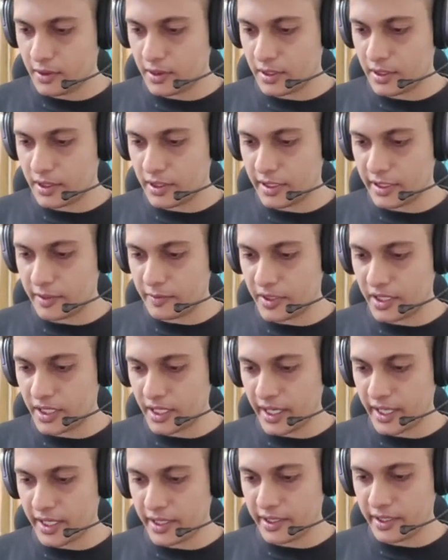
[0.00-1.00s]
Okay, let me
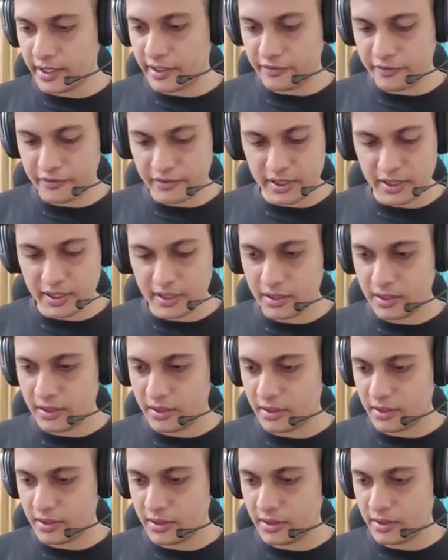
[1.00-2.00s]
add F here.
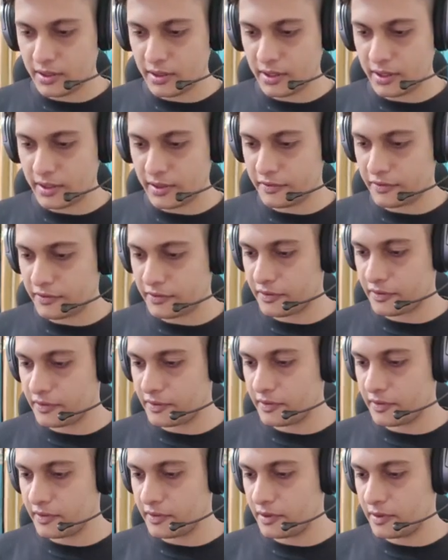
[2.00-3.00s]

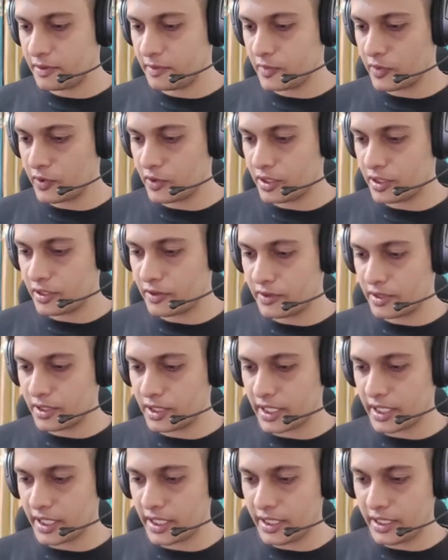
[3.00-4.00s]
F product
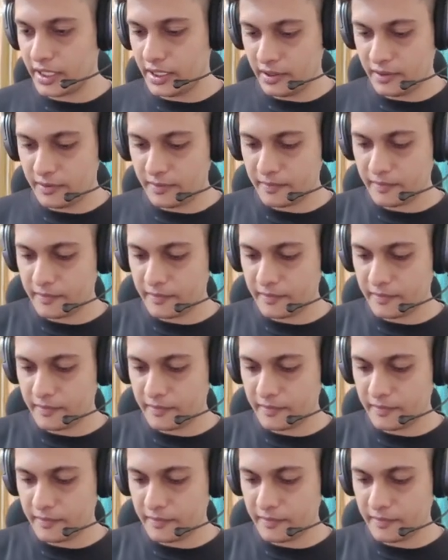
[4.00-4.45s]
with ID.